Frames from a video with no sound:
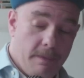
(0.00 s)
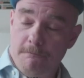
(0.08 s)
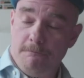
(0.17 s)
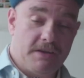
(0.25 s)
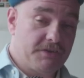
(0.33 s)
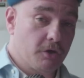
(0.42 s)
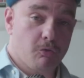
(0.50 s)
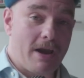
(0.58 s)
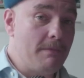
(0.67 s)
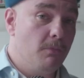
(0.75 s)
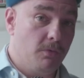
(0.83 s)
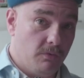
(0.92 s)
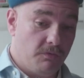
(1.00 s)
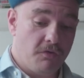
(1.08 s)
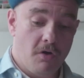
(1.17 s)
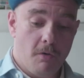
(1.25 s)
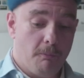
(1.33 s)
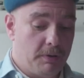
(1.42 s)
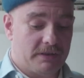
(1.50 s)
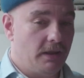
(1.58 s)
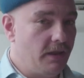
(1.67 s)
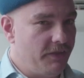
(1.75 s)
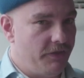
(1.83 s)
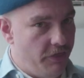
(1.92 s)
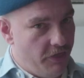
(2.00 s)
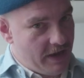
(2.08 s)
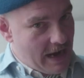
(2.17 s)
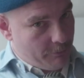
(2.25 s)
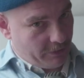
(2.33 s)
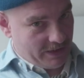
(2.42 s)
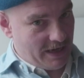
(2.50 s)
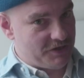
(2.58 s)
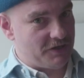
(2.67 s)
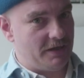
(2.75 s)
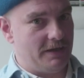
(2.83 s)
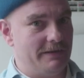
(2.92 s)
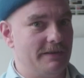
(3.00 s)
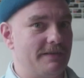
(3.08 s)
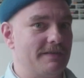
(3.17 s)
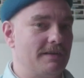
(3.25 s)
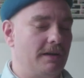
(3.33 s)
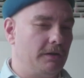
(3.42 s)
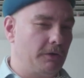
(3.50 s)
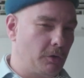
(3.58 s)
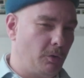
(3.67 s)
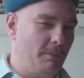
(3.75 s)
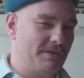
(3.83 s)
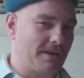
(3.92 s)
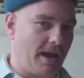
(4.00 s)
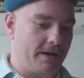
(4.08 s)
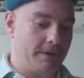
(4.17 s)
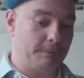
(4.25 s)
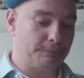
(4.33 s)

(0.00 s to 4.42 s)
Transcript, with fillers: It's a great move, but the application is a little misguided.